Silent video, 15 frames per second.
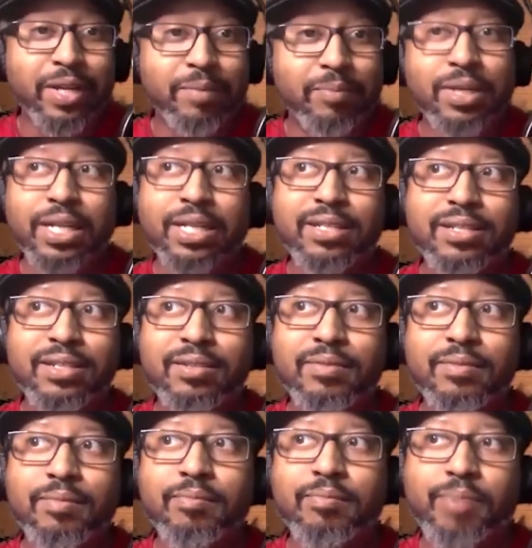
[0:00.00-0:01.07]
but
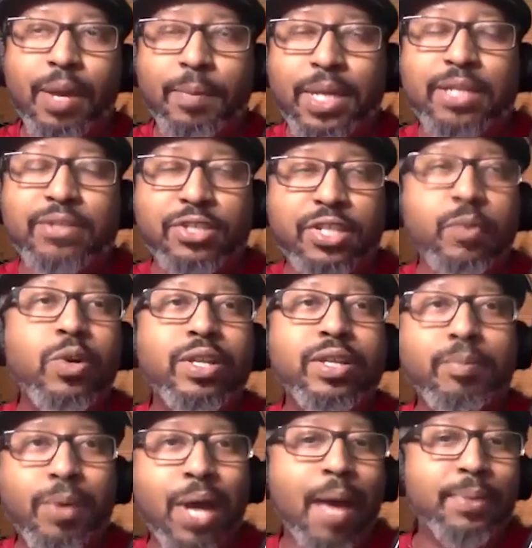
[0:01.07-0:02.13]
I mean, she won the
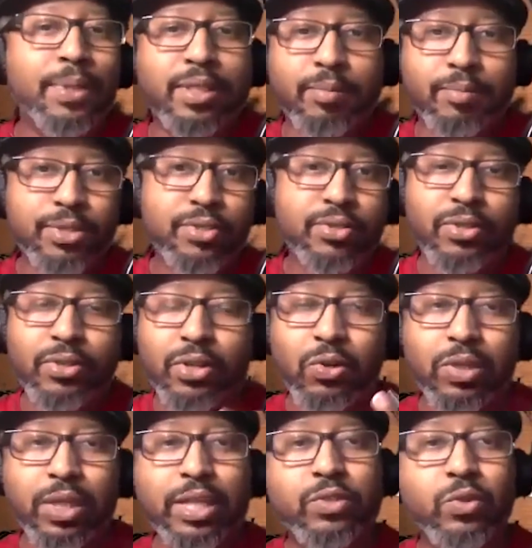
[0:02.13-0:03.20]
popular, but the whole
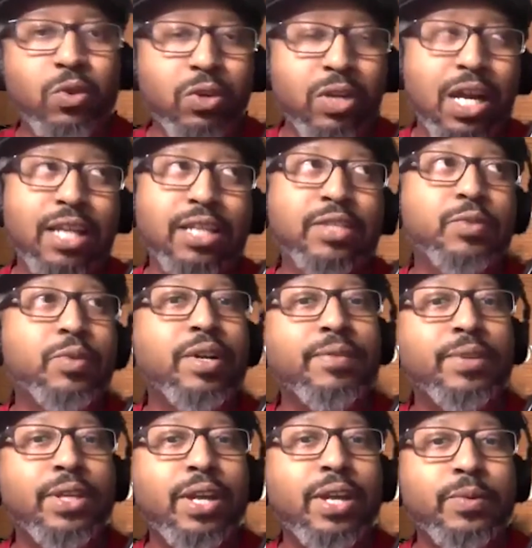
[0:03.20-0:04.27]
electoral college, whatever
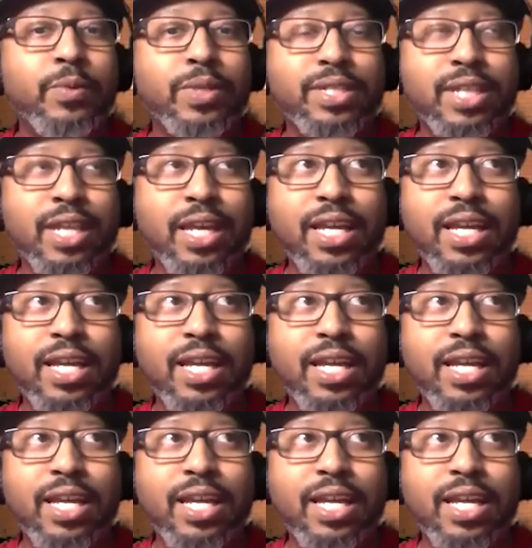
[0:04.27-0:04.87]
you want to say.